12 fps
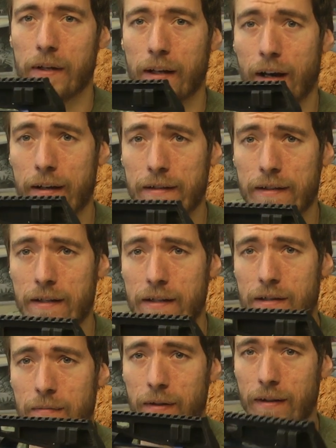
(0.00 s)
P90
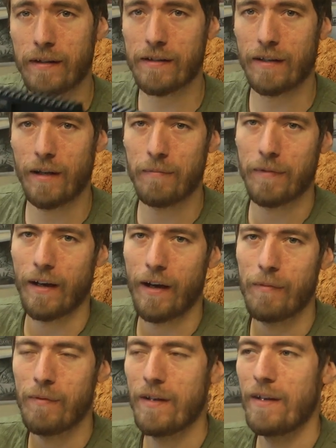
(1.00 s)
is, but at the same
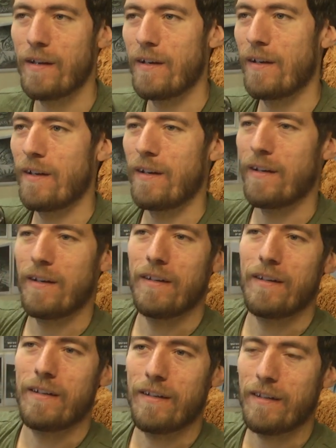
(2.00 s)
time
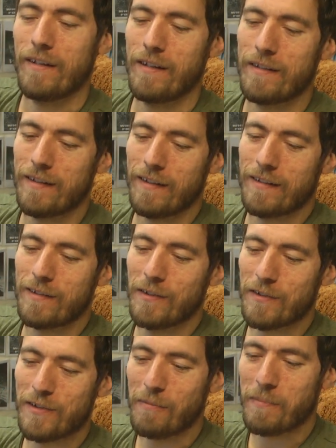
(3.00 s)
it
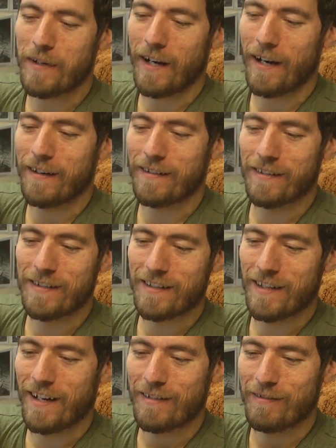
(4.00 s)
got some
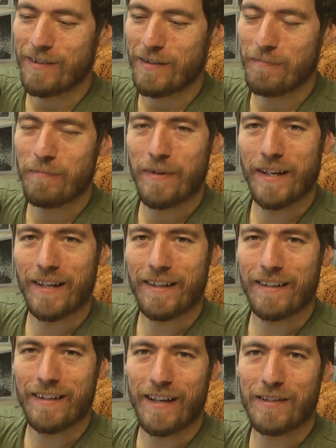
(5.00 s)
characters, like really big,
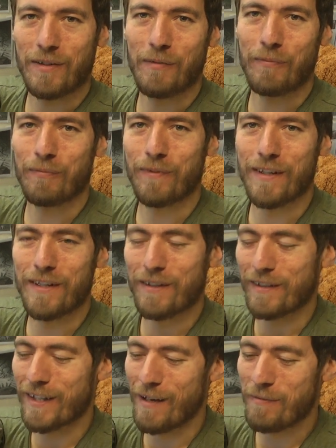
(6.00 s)
like some
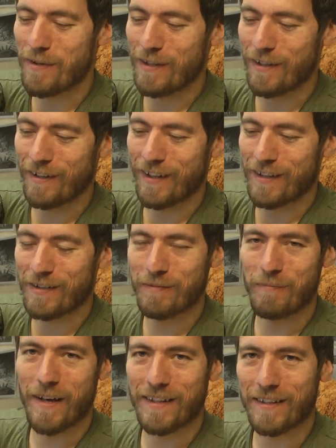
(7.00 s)
video games, you know, they
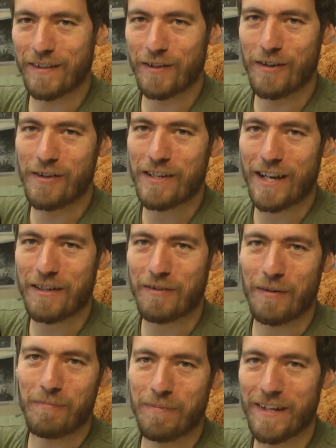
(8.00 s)
could make the guns
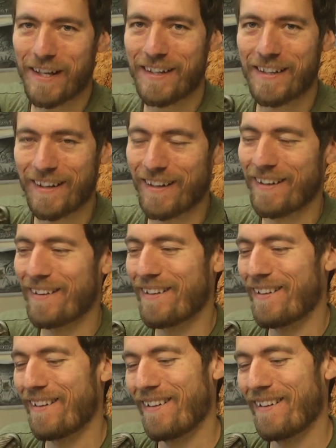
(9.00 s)
extra big, and